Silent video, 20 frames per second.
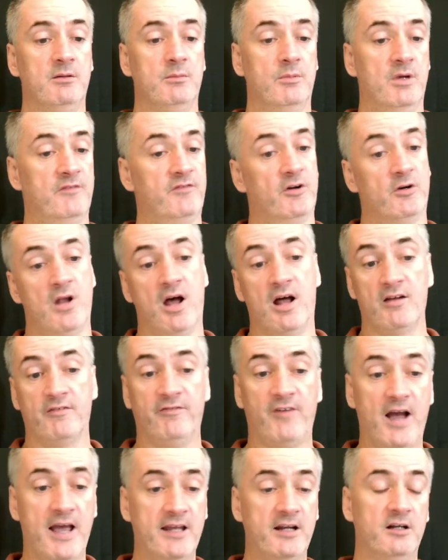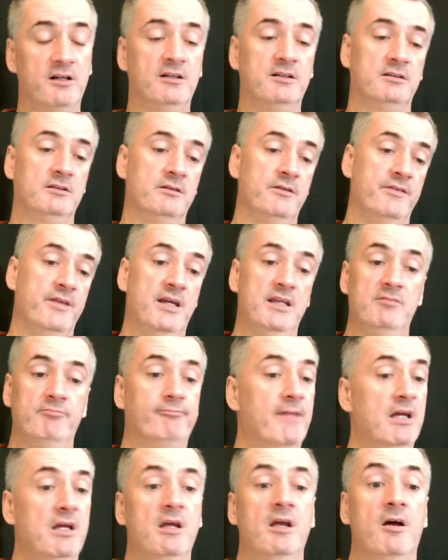If you're not a fighter, then
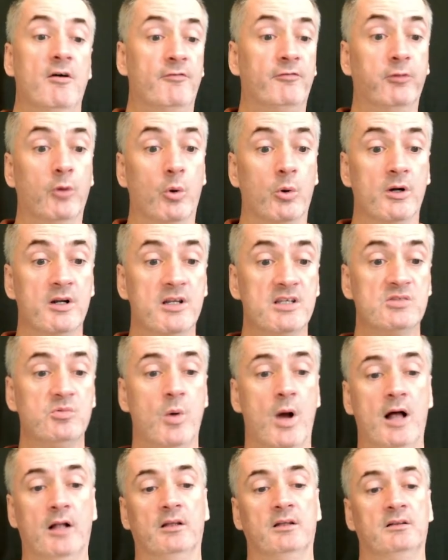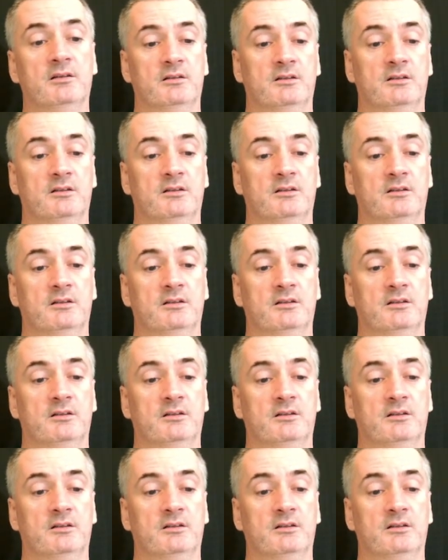floor it as well.